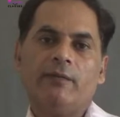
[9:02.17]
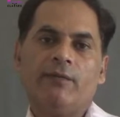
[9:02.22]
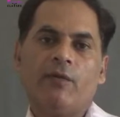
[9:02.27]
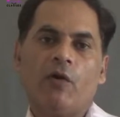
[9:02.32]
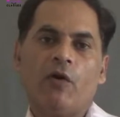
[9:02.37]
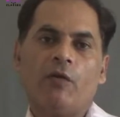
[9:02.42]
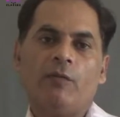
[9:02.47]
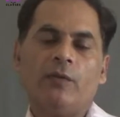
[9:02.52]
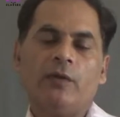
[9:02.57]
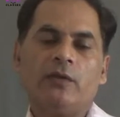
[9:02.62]

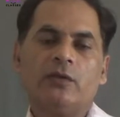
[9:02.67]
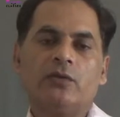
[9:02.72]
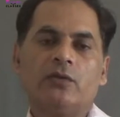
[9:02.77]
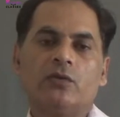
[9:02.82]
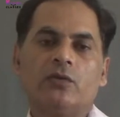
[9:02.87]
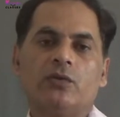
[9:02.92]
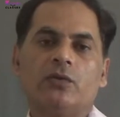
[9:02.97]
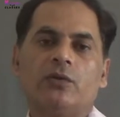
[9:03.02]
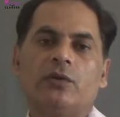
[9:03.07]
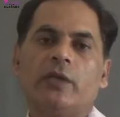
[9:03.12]
formed,
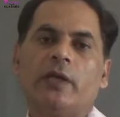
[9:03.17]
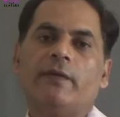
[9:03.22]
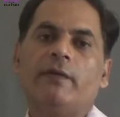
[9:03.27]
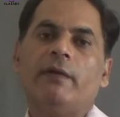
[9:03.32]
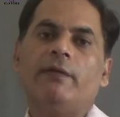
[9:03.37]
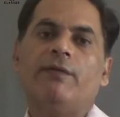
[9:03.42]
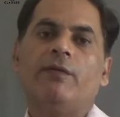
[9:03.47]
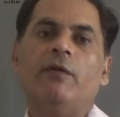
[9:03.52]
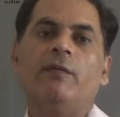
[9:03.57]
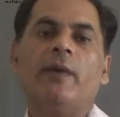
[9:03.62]
so they
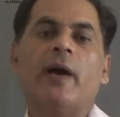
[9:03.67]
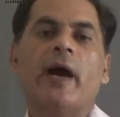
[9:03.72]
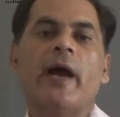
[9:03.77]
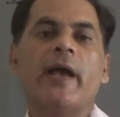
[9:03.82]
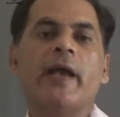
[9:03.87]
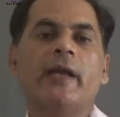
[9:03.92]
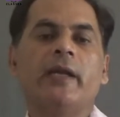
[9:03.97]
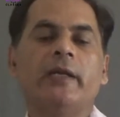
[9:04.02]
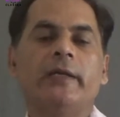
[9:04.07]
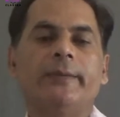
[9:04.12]
will form
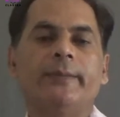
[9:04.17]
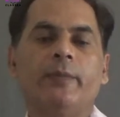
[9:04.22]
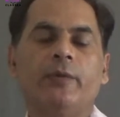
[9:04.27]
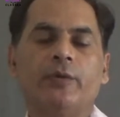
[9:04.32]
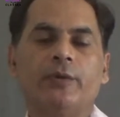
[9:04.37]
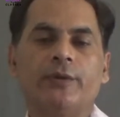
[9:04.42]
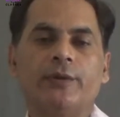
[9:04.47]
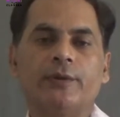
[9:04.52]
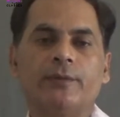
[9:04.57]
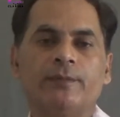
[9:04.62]
ionic
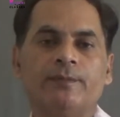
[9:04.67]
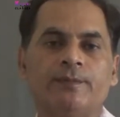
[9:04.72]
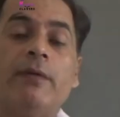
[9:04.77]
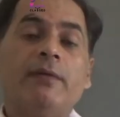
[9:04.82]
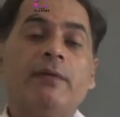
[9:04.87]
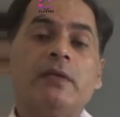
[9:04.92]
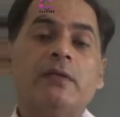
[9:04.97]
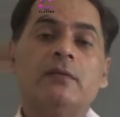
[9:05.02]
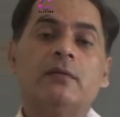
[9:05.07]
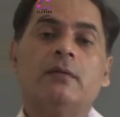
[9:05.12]
bond.
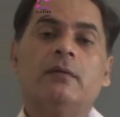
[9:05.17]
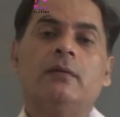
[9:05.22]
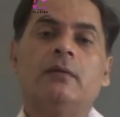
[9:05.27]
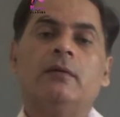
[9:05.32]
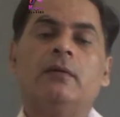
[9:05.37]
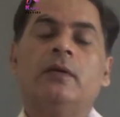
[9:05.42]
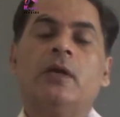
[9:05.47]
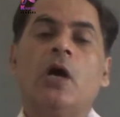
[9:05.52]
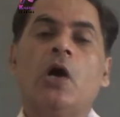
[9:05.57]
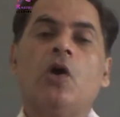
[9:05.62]

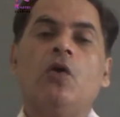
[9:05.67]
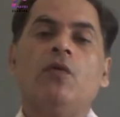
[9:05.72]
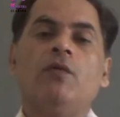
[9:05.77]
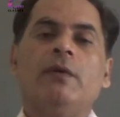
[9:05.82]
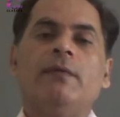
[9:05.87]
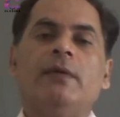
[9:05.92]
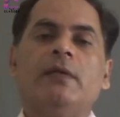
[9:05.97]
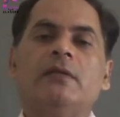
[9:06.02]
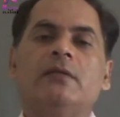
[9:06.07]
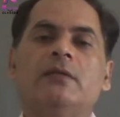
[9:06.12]
Now
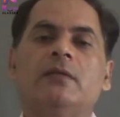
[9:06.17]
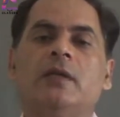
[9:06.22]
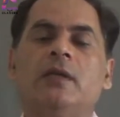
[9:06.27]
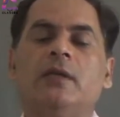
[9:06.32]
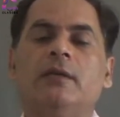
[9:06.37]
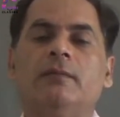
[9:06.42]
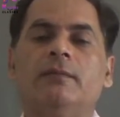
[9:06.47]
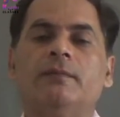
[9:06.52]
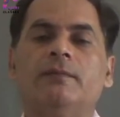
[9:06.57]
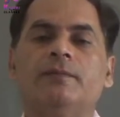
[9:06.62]
we will
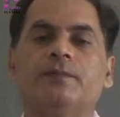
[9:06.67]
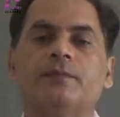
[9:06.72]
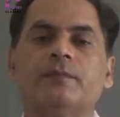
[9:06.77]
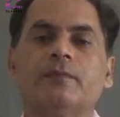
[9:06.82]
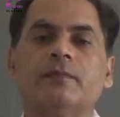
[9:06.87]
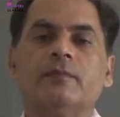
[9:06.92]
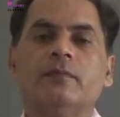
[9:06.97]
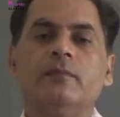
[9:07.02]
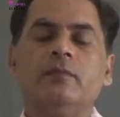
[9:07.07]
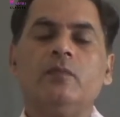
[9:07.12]
see
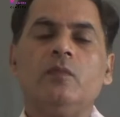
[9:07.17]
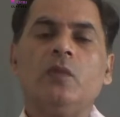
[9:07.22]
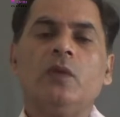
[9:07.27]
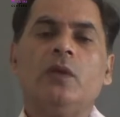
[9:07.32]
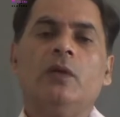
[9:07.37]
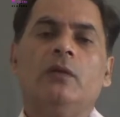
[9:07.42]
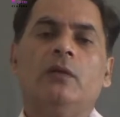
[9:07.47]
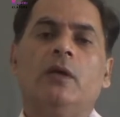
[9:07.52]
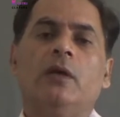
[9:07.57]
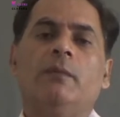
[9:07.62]

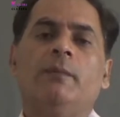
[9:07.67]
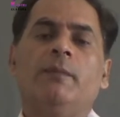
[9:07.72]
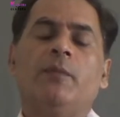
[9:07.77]
the